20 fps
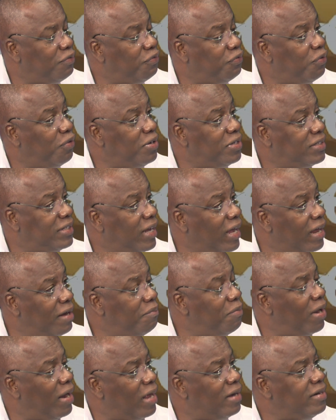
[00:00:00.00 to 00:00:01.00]
full 10,
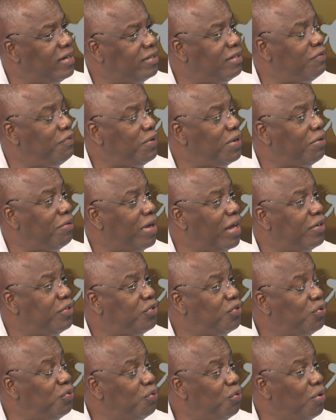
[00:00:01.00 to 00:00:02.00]
but at least if we could
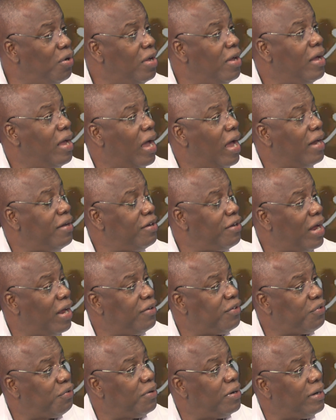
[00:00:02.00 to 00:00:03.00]
get 2
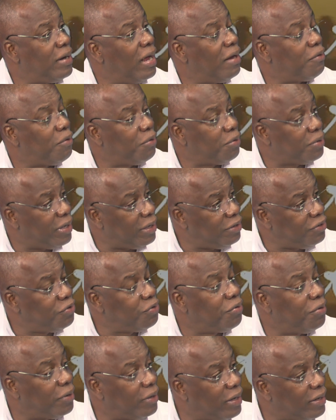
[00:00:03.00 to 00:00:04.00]
and Trinidad, okay, you're
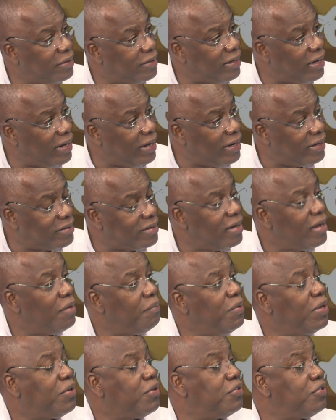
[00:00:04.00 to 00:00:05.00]
going to get 8
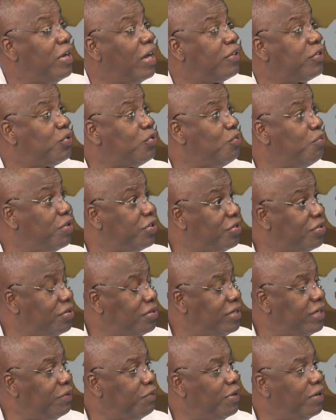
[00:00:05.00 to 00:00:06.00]
because you have so much to
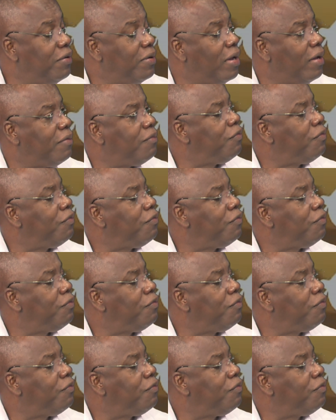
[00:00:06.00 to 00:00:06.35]
deal with.